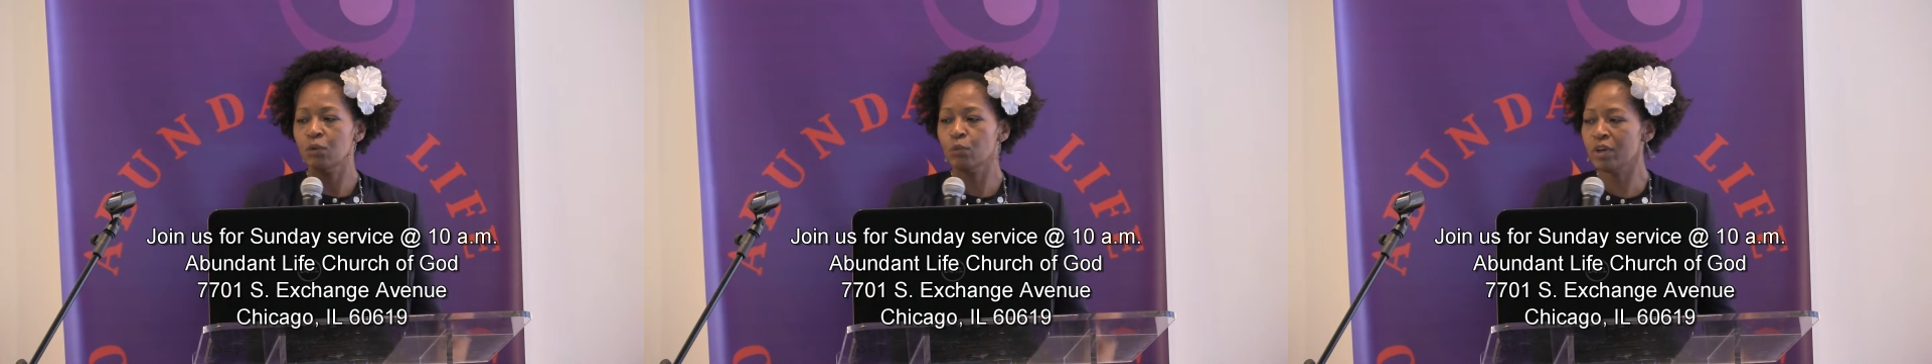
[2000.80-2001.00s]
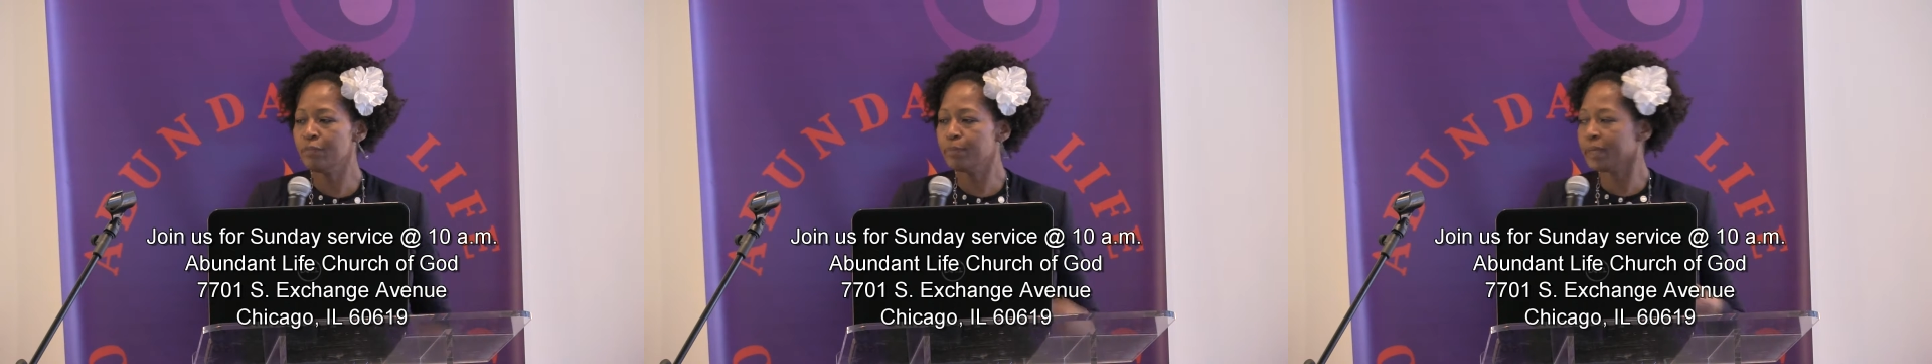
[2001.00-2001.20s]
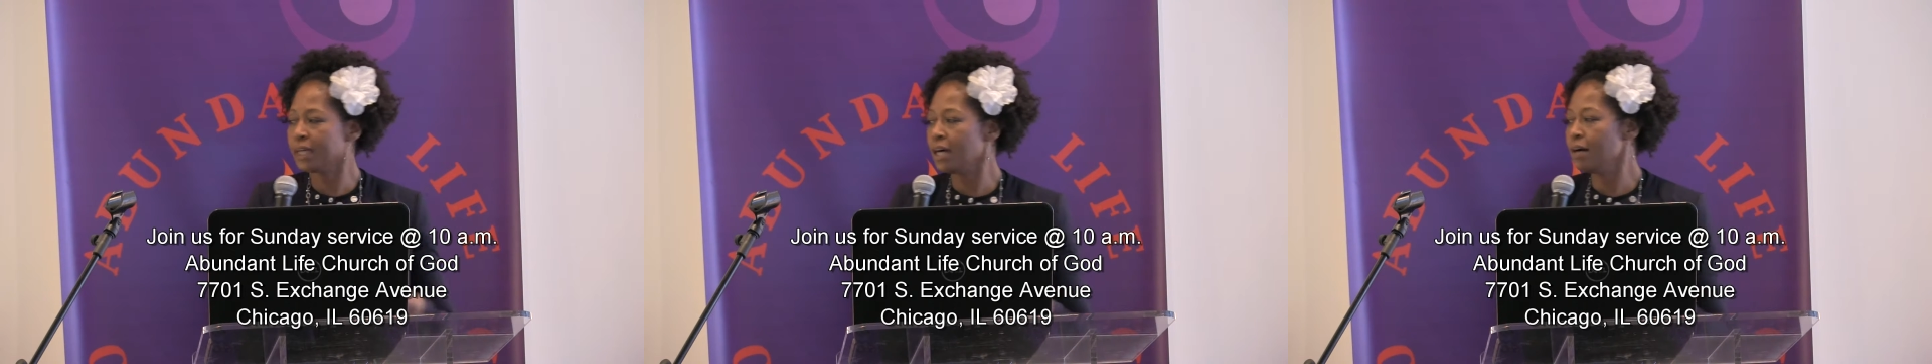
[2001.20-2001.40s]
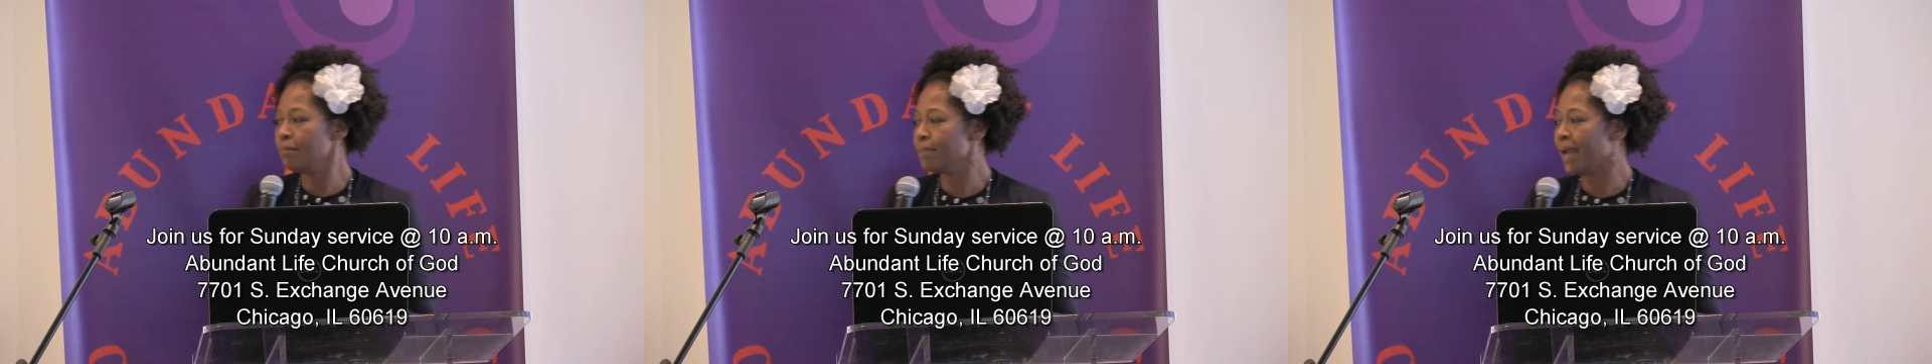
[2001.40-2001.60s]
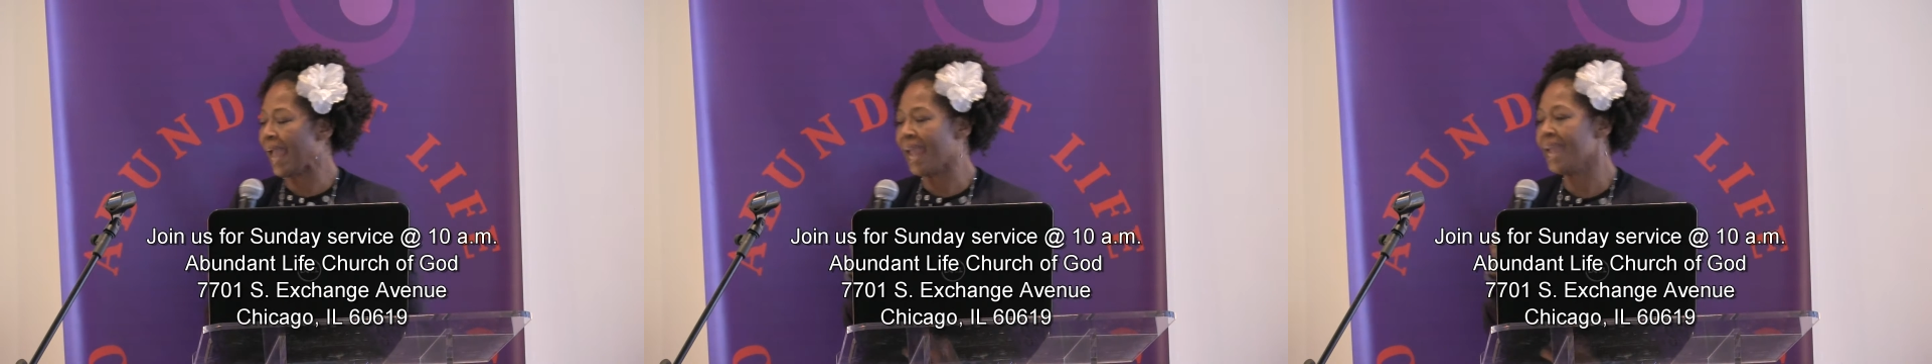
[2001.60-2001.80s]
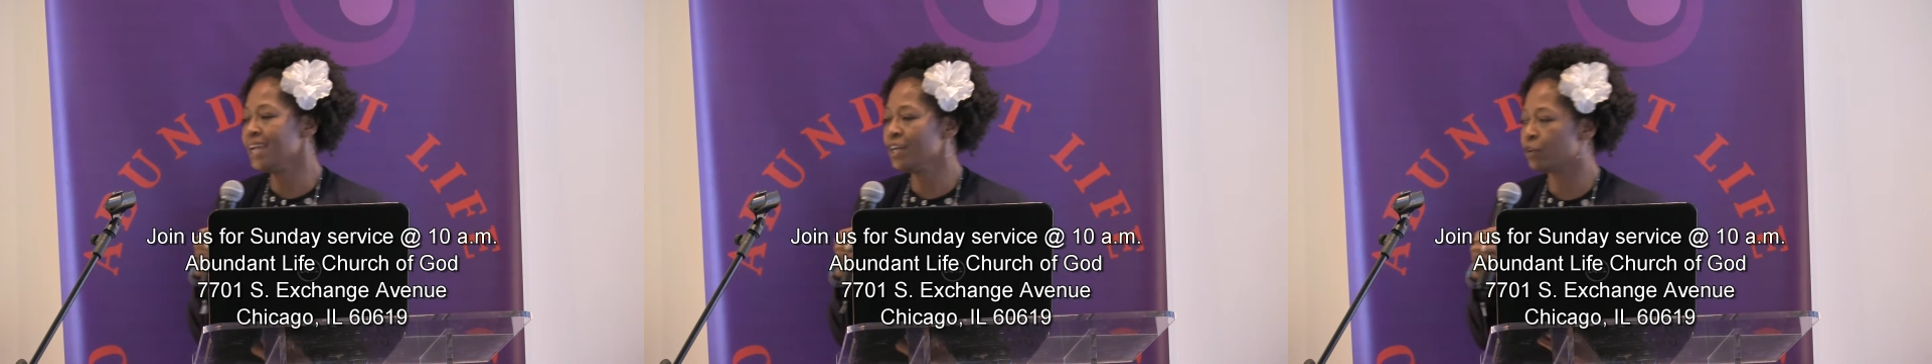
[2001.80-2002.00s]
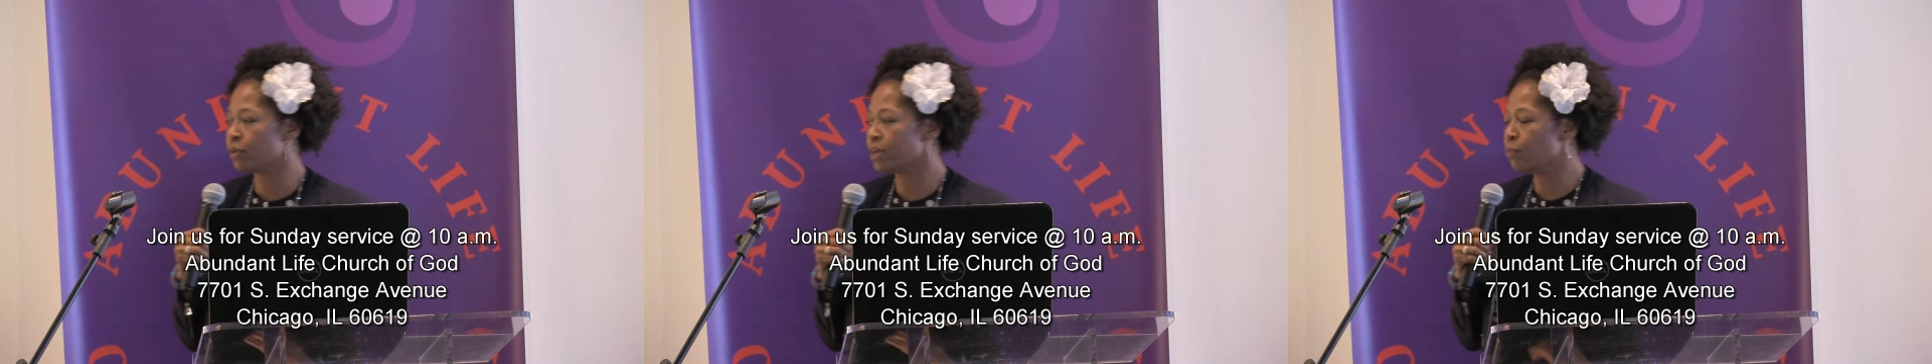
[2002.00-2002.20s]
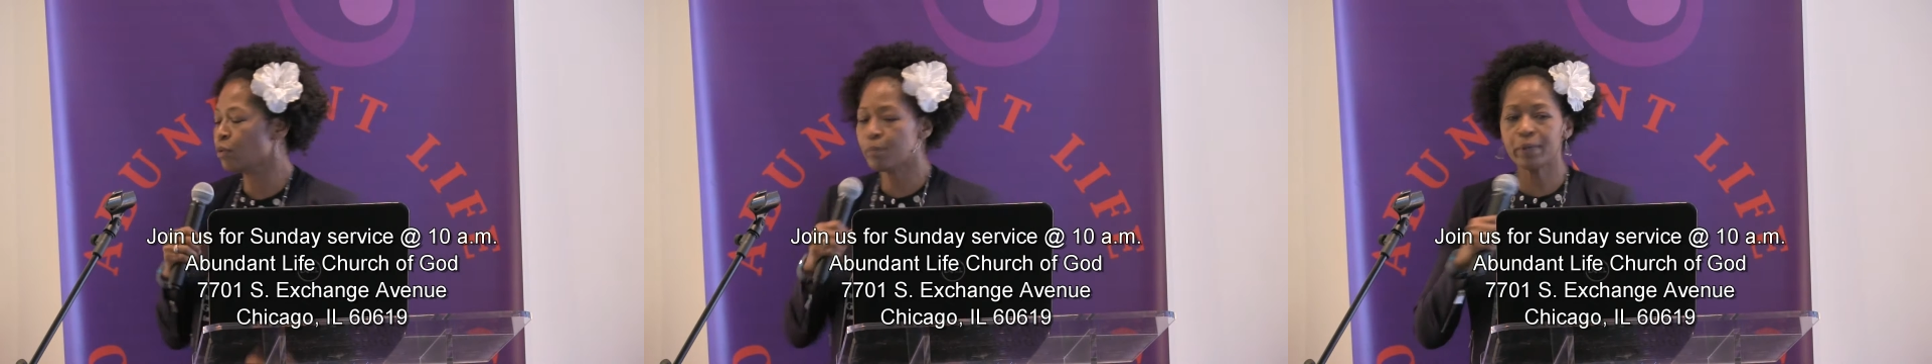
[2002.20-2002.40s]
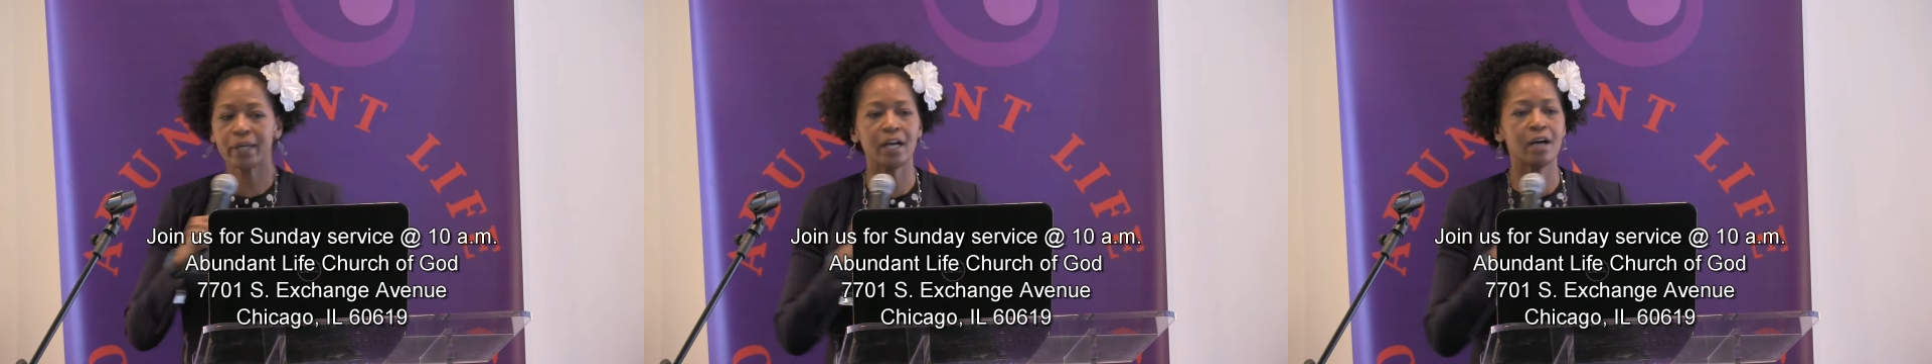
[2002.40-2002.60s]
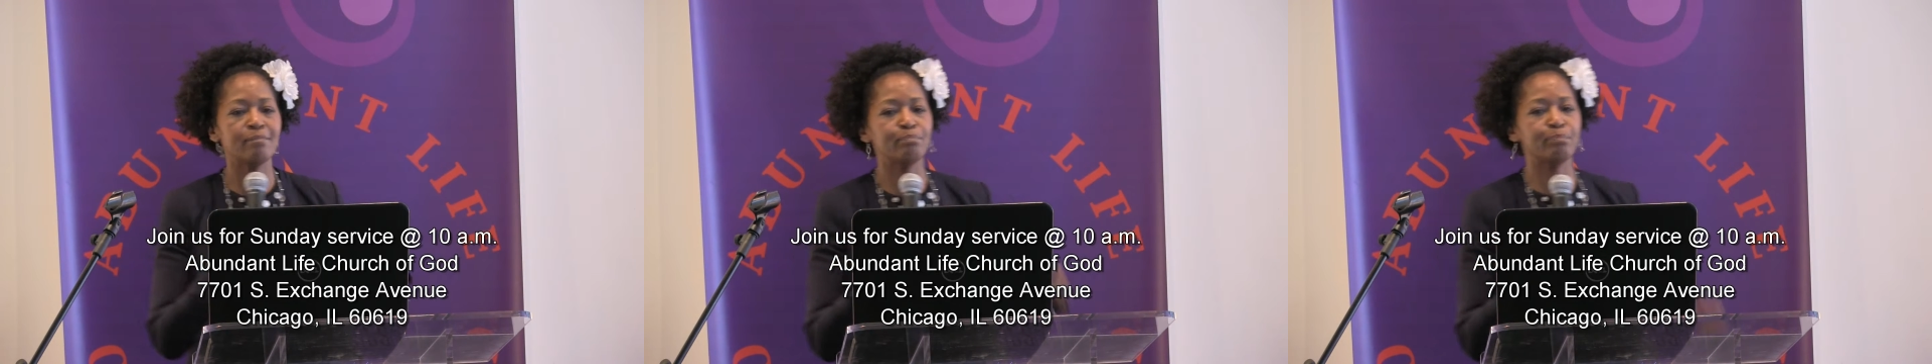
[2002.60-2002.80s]
We become angry. We
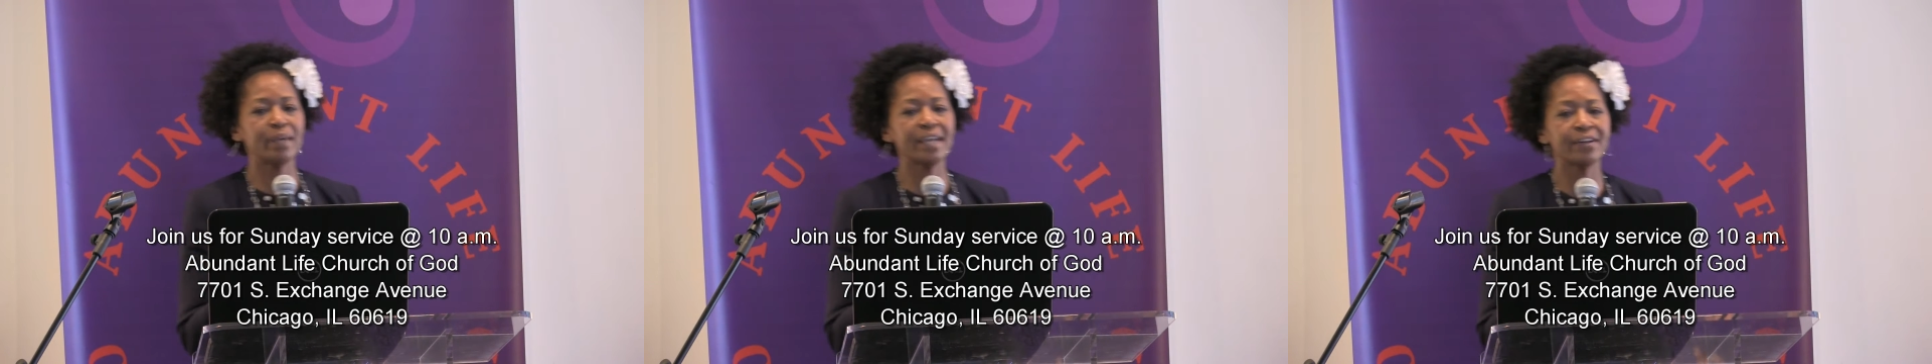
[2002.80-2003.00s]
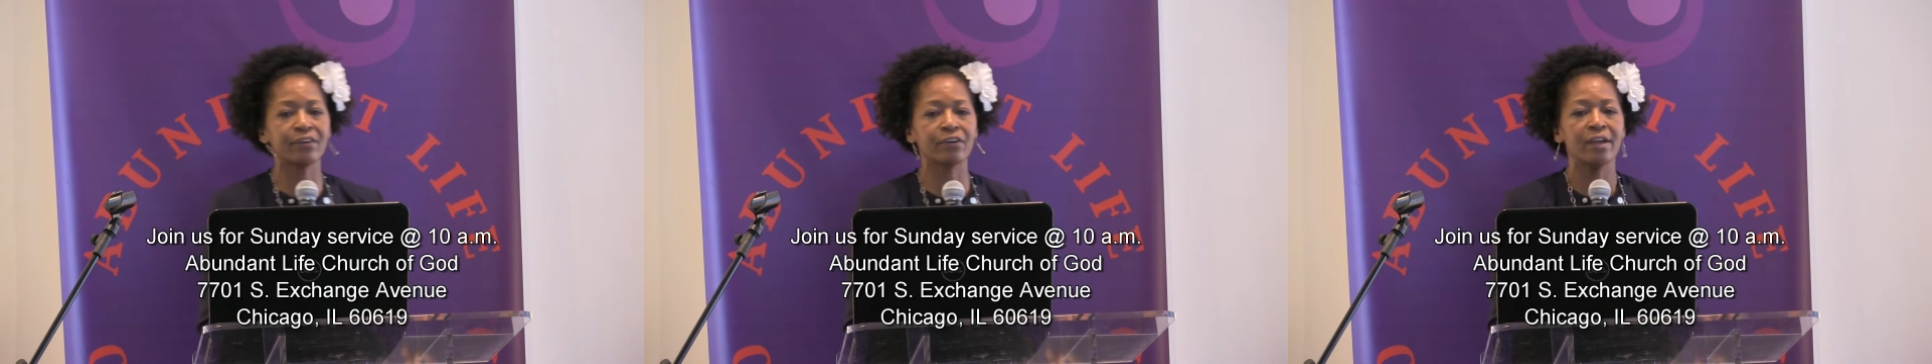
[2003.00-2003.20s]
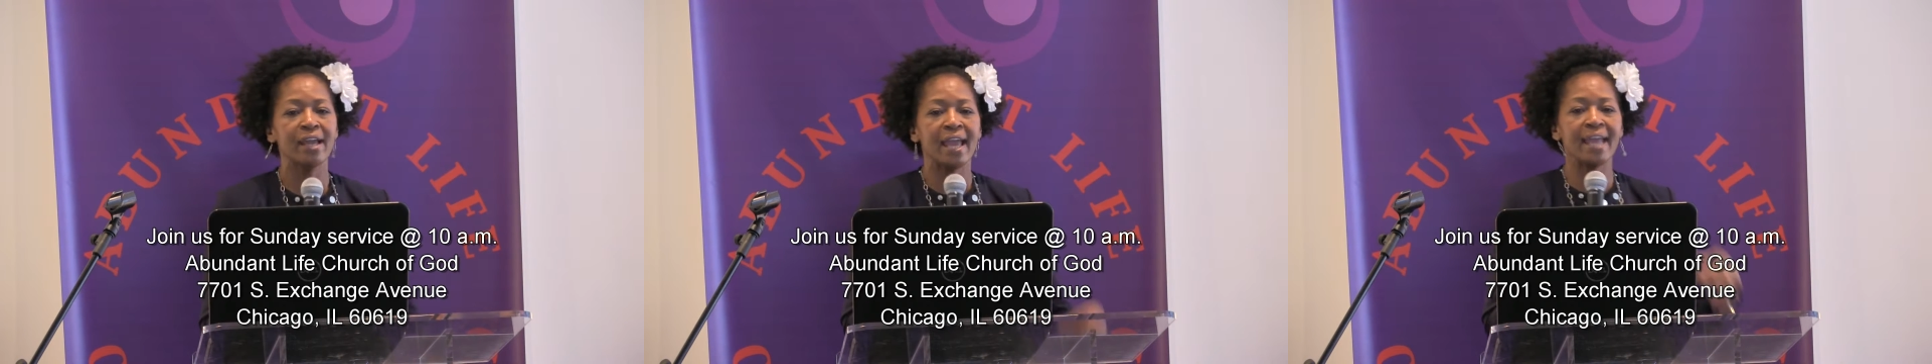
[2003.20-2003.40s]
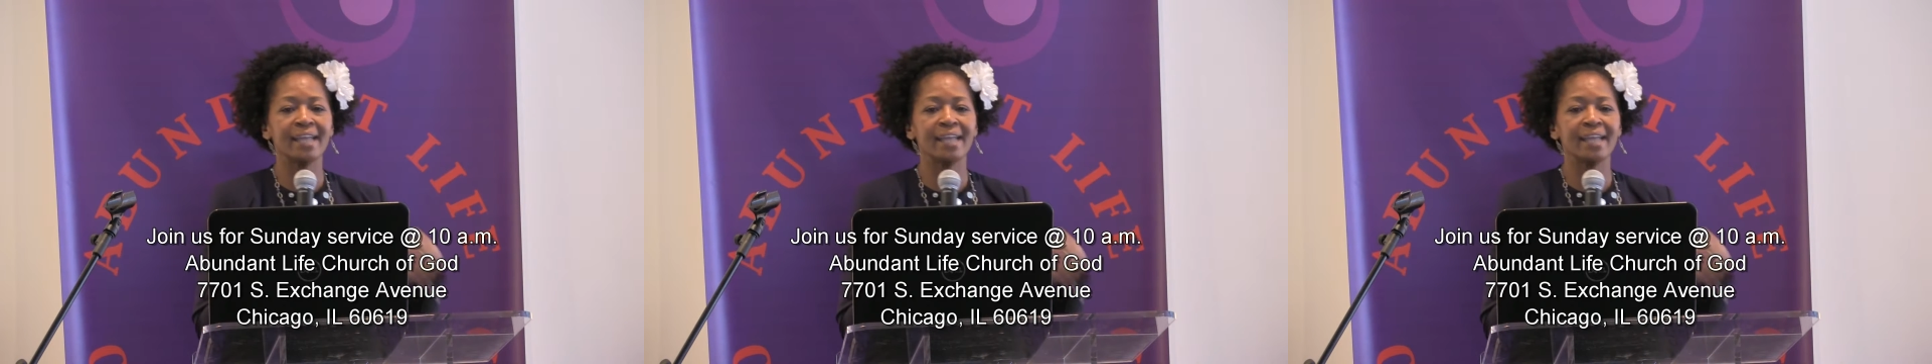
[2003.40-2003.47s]
become bitter.